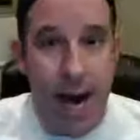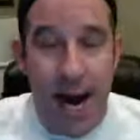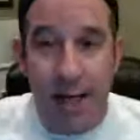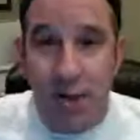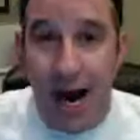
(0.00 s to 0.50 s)

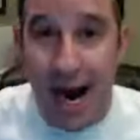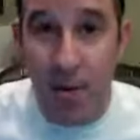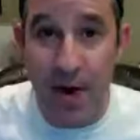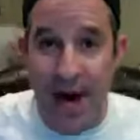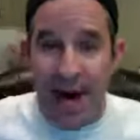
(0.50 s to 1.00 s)
And so I
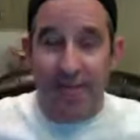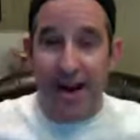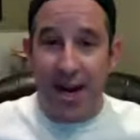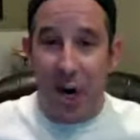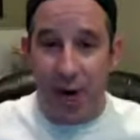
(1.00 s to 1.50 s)
would have
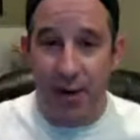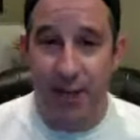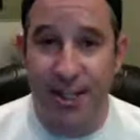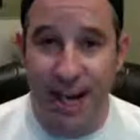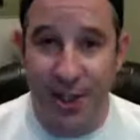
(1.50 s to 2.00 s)
that
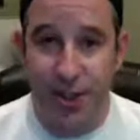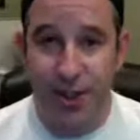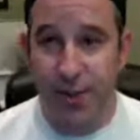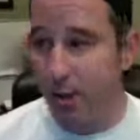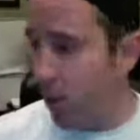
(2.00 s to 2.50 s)

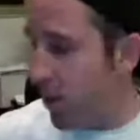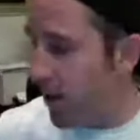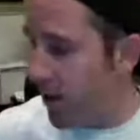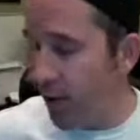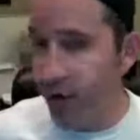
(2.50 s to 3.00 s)
conversation
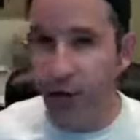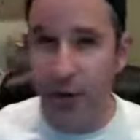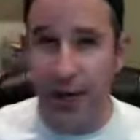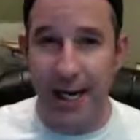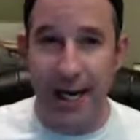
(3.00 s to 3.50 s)
with your
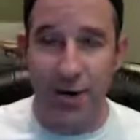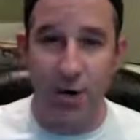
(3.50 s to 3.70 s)
student leaders